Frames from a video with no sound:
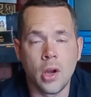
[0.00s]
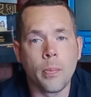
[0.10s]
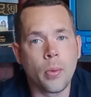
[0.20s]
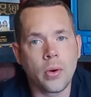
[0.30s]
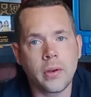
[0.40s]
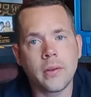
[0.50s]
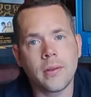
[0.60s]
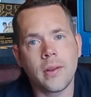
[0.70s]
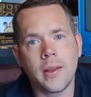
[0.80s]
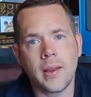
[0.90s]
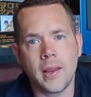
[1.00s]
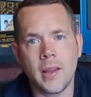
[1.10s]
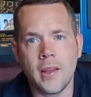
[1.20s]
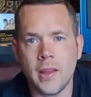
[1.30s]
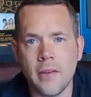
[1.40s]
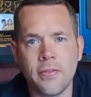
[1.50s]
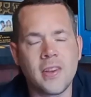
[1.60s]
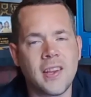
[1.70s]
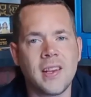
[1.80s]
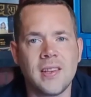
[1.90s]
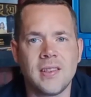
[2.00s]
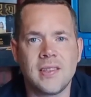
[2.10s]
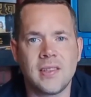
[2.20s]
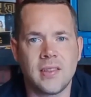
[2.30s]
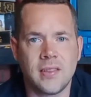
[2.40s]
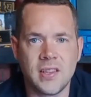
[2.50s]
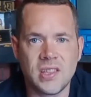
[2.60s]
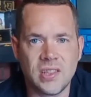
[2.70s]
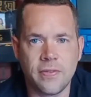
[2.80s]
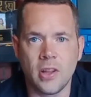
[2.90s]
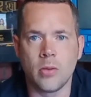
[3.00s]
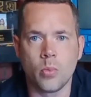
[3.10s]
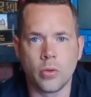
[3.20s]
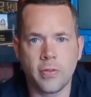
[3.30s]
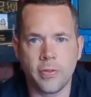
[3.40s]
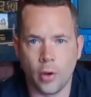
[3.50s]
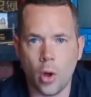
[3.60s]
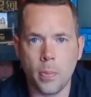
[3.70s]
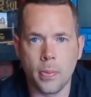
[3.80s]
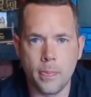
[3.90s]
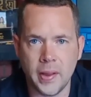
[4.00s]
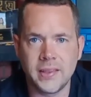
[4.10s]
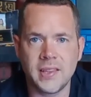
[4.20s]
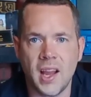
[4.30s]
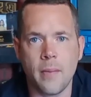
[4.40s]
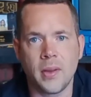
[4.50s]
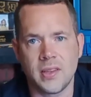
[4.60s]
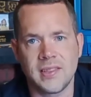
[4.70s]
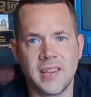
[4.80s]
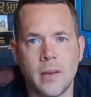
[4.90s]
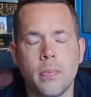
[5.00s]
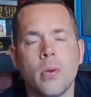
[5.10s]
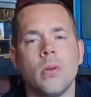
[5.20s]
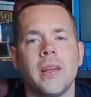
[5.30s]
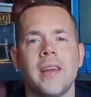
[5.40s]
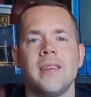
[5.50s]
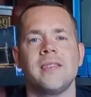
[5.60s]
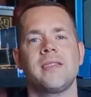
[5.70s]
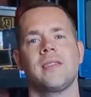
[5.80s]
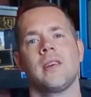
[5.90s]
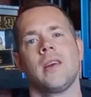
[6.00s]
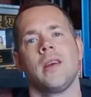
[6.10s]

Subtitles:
but if they didn't, this film would flop big time, because Deadpool is